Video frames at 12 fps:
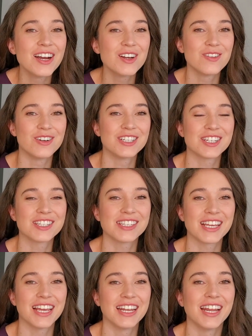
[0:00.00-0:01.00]
which is
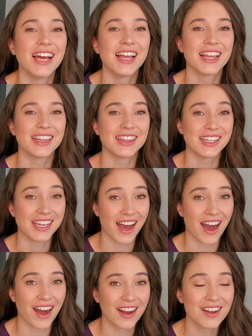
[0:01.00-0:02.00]
in
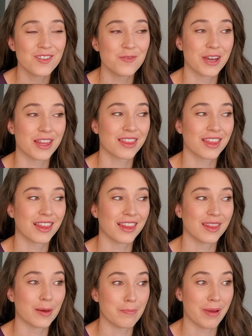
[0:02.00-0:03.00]
Liyang with
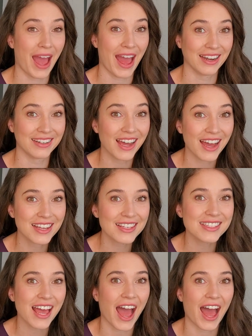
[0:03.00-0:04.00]
the pandas
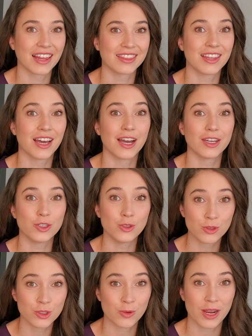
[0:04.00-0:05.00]
at the
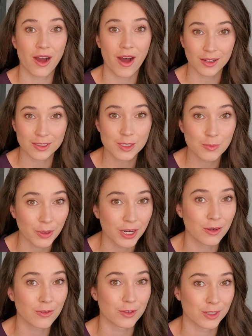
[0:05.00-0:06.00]
Shui Hot
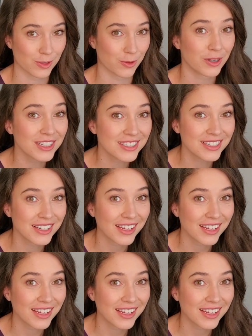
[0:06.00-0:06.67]
Spring Resort.